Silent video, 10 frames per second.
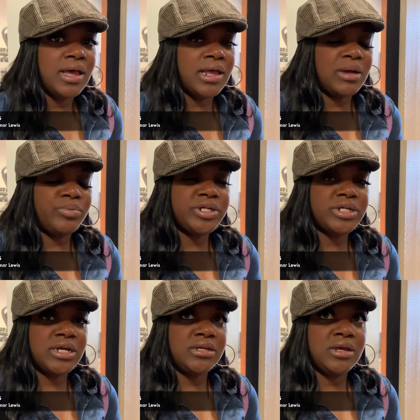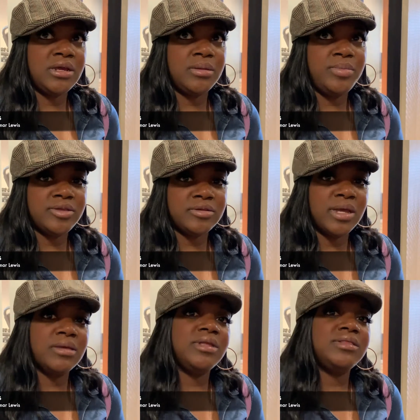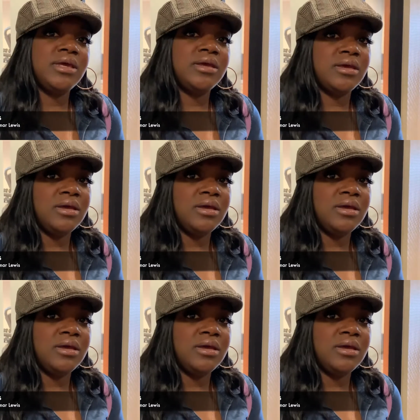and I appreciate Pastor making me think